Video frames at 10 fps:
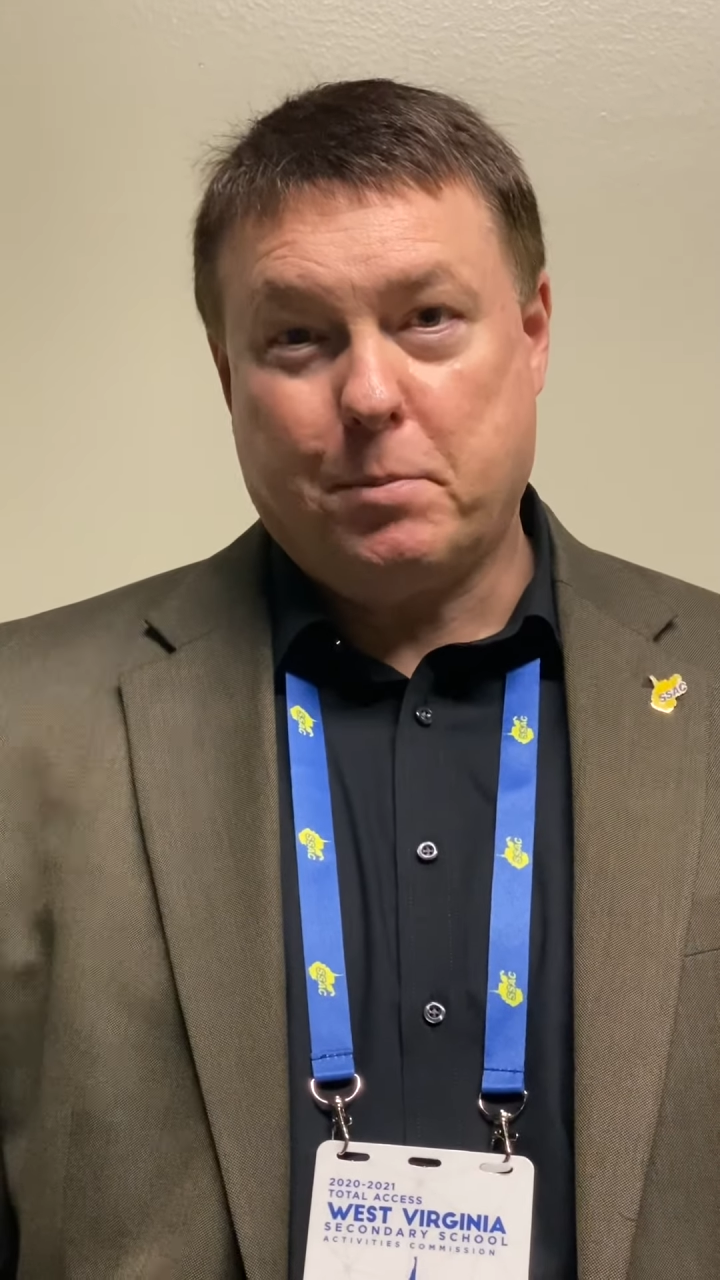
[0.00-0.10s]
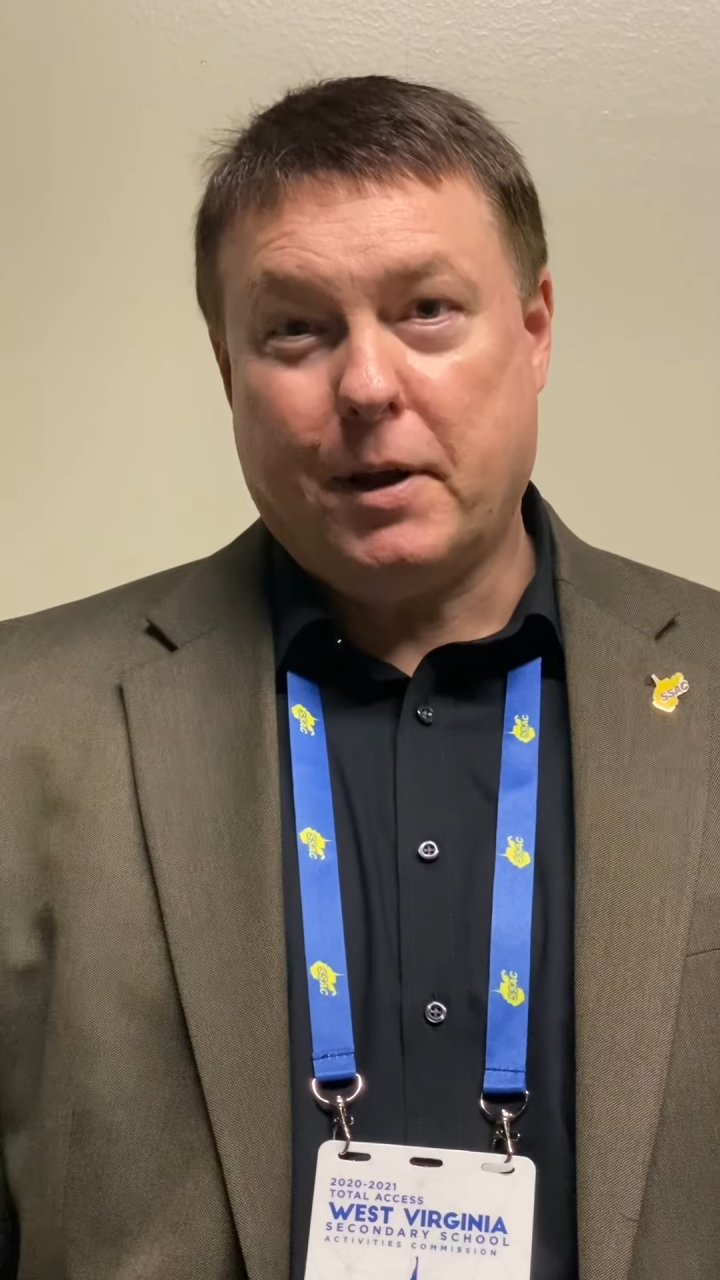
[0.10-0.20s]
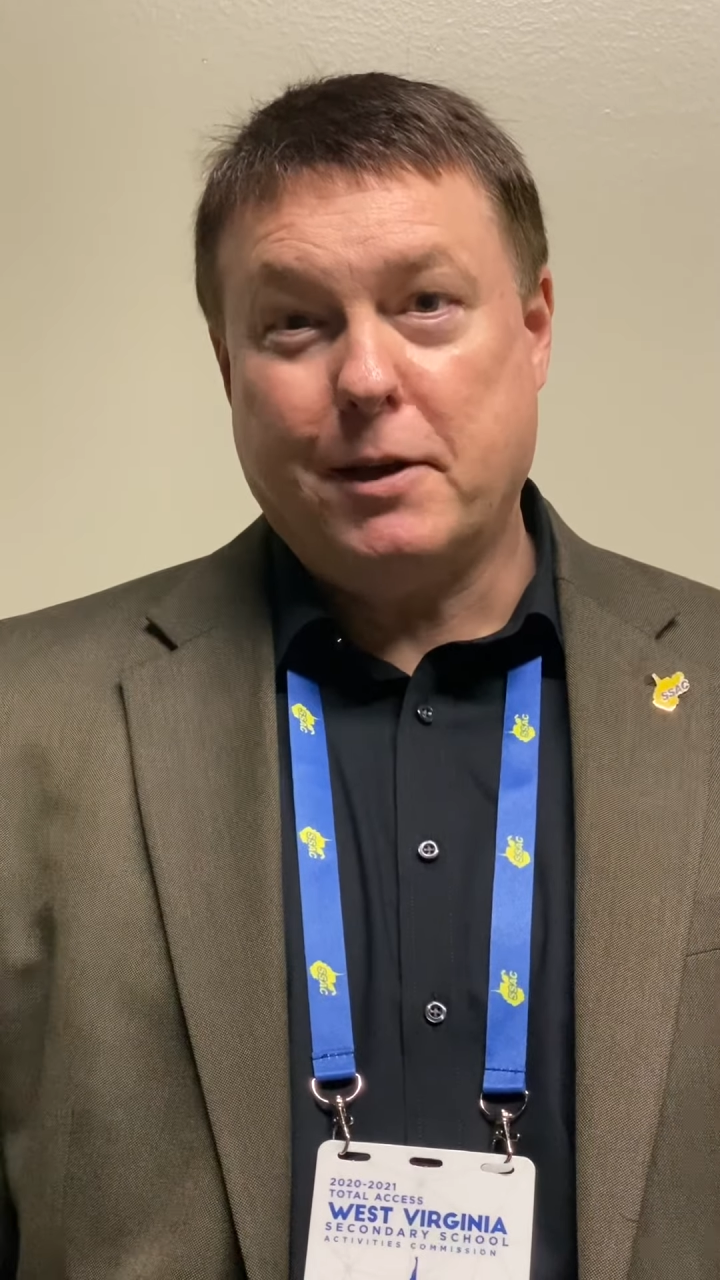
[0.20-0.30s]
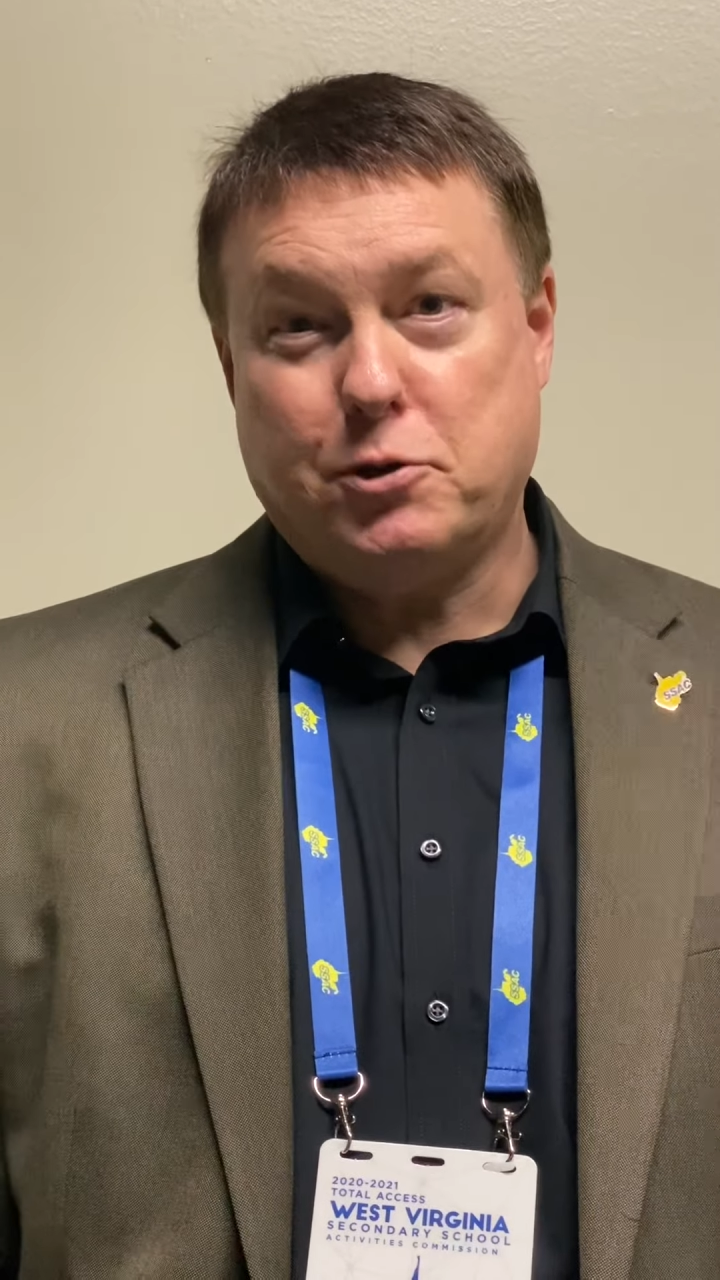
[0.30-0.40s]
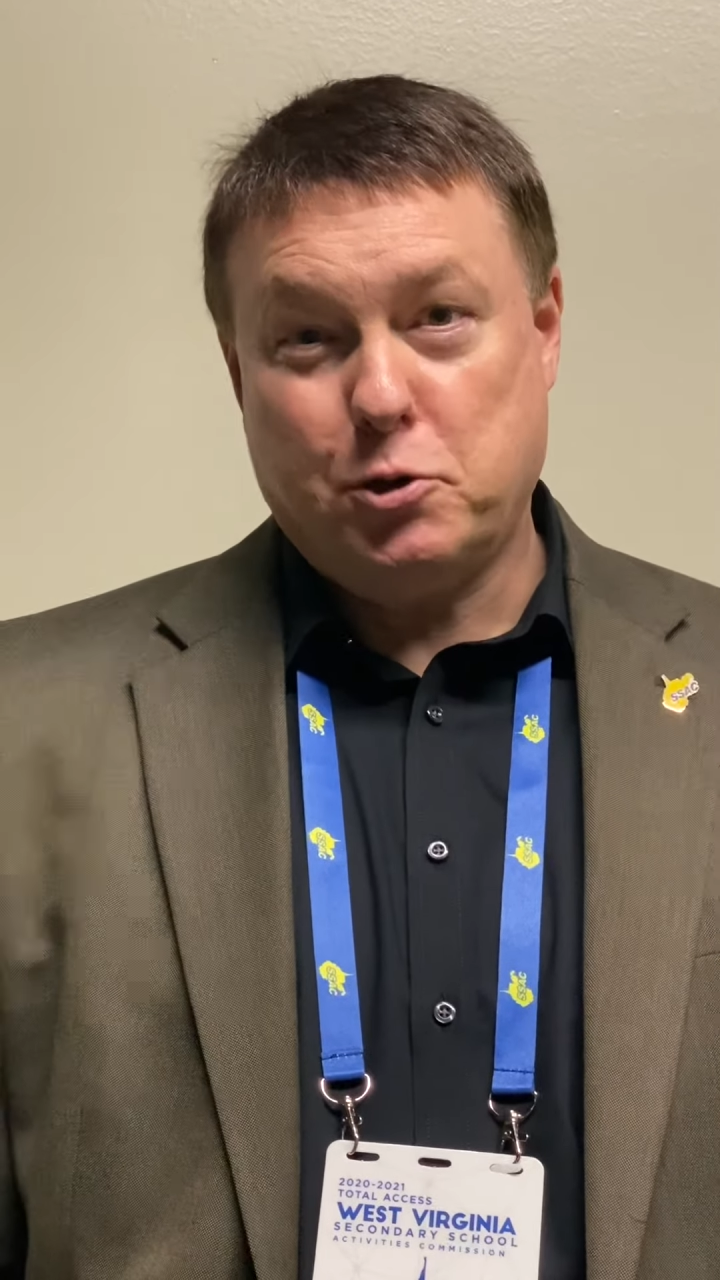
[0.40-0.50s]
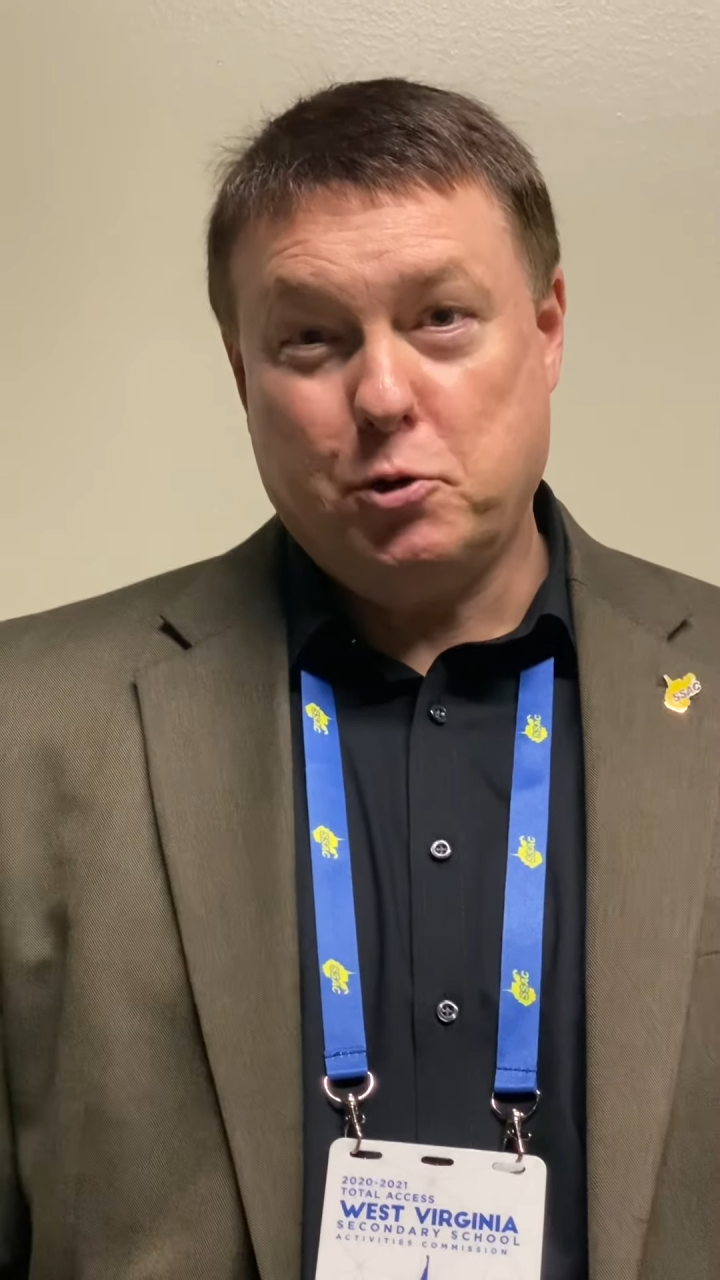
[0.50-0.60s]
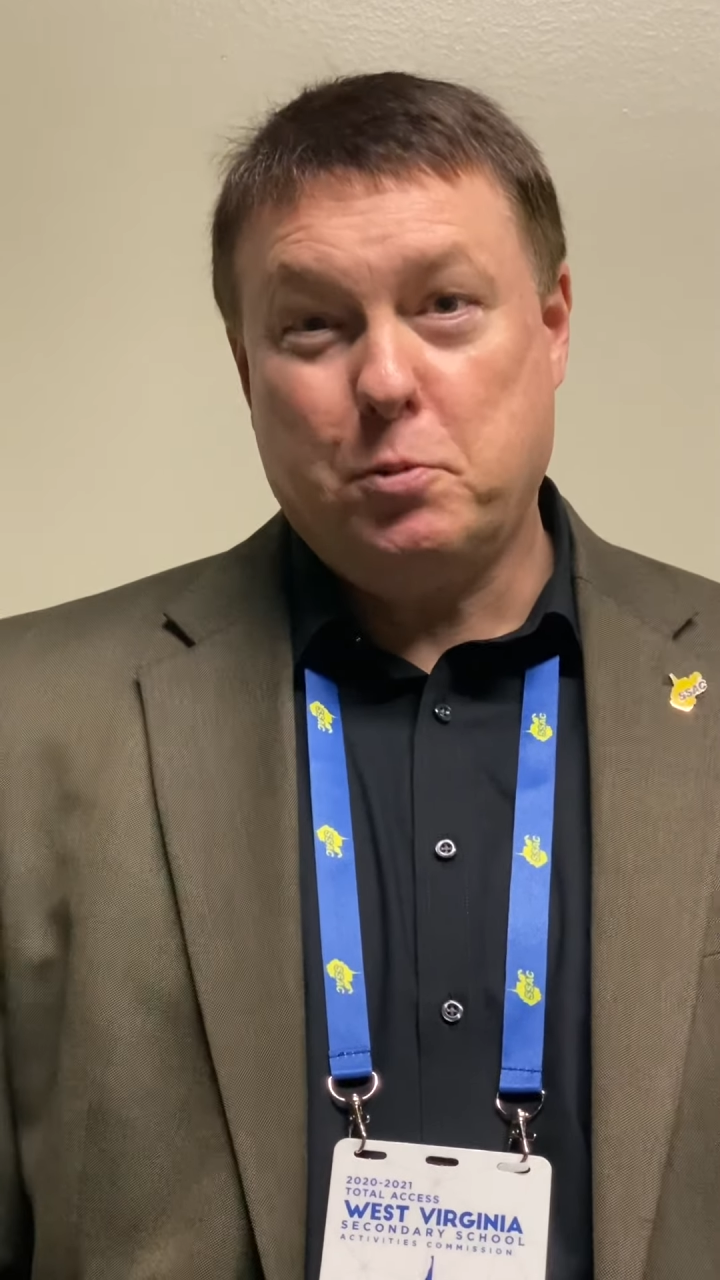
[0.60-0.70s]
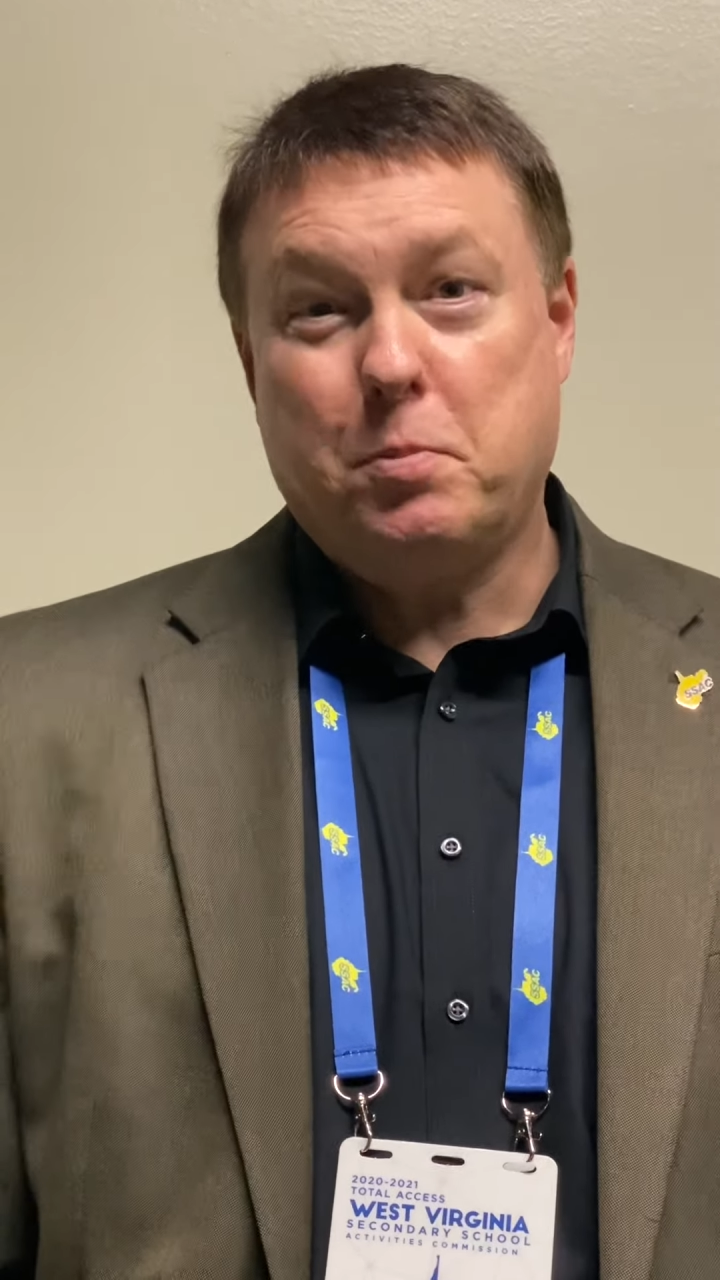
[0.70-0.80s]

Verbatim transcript: plan two,